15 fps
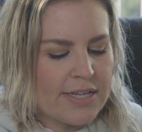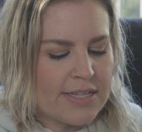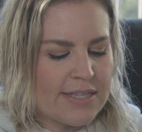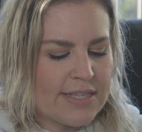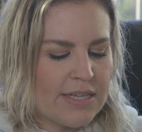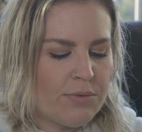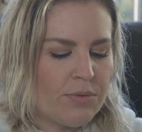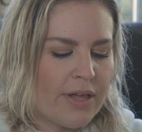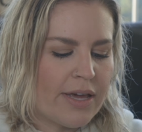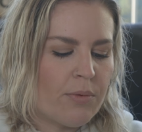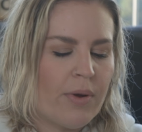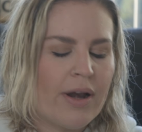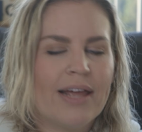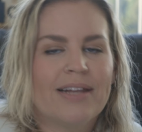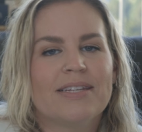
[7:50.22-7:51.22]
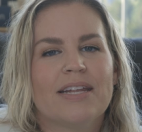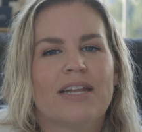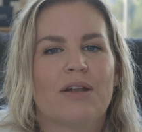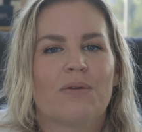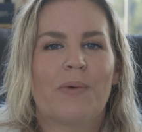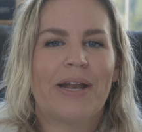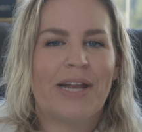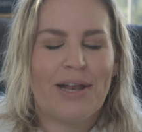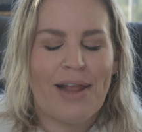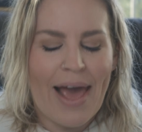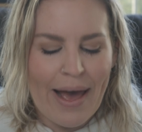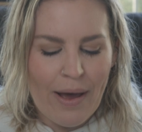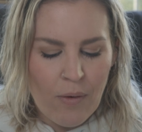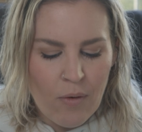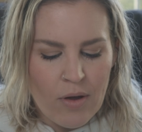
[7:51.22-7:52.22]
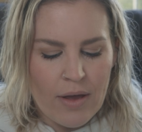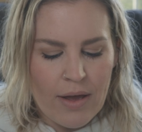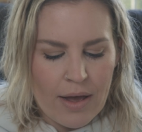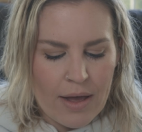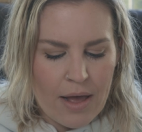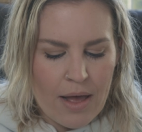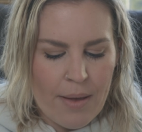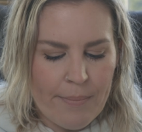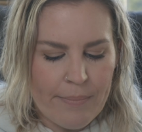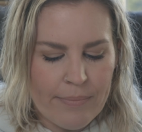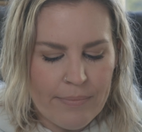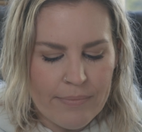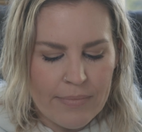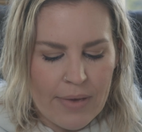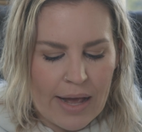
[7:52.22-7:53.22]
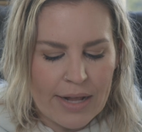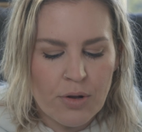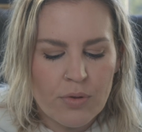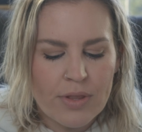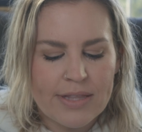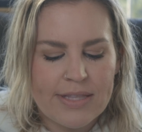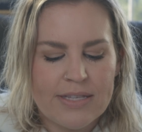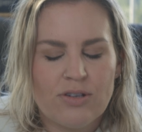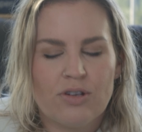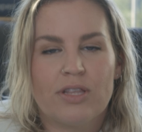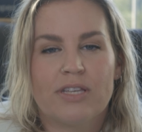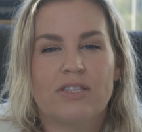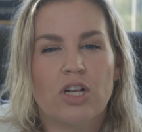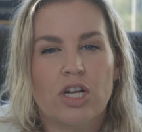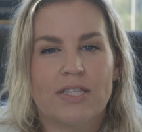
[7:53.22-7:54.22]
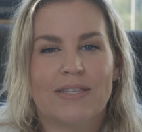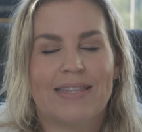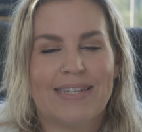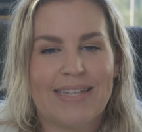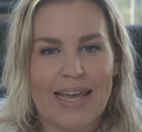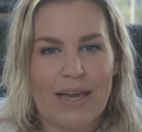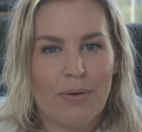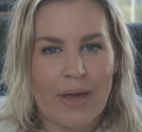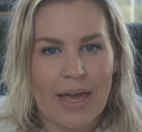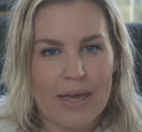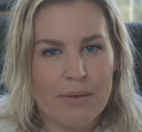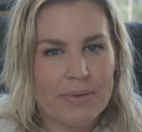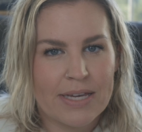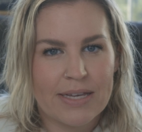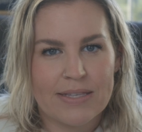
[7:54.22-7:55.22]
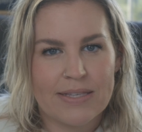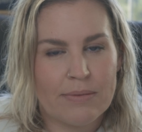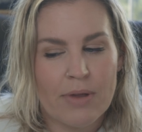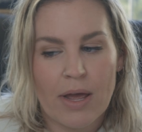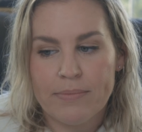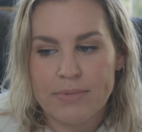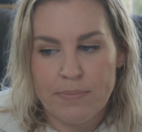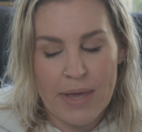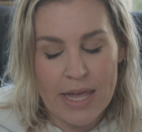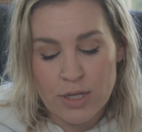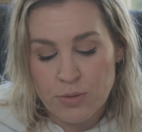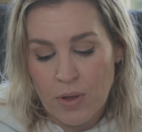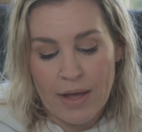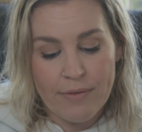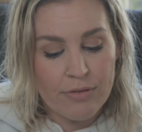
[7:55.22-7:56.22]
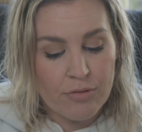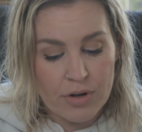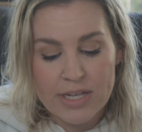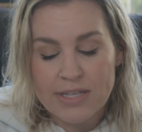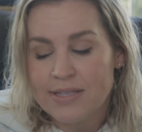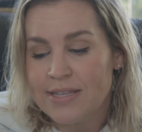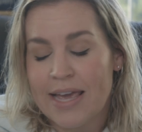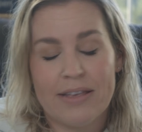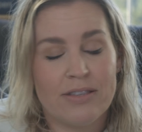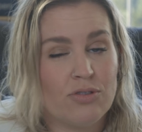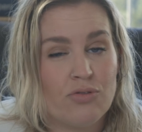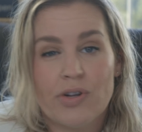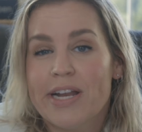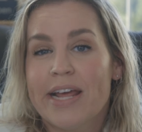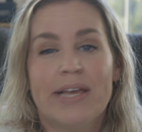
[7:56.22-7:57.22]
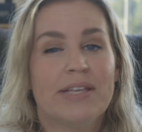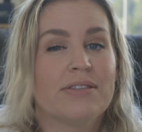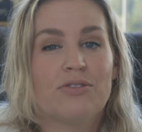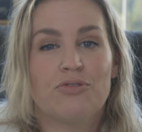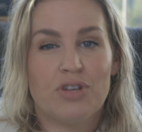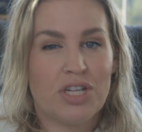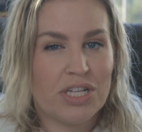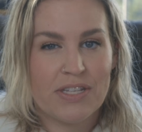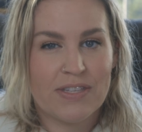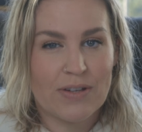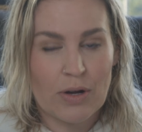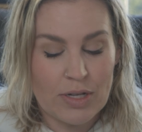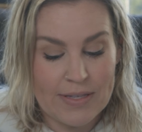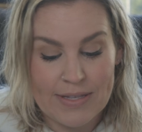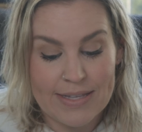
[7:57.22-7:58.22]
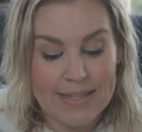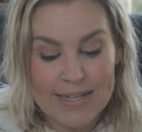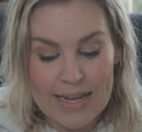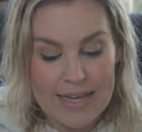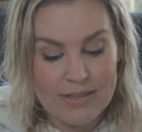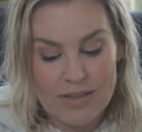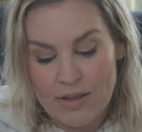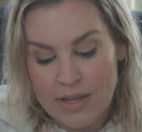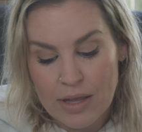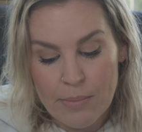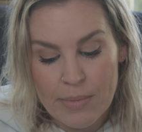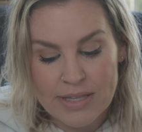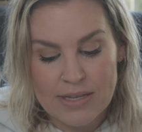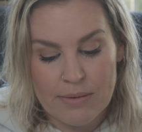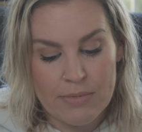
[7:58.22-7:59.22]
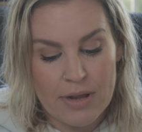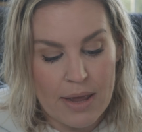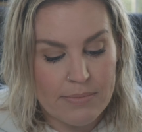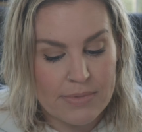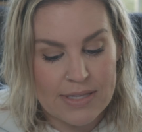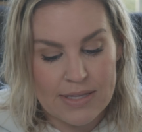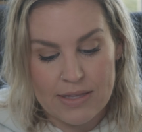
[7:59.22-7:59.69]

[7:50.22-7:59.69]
to see like what I did and when and how, I know that these are the starts of the day, okay? Because sometimes a page will have 3 days and 3 starts to the days on them, and sometimes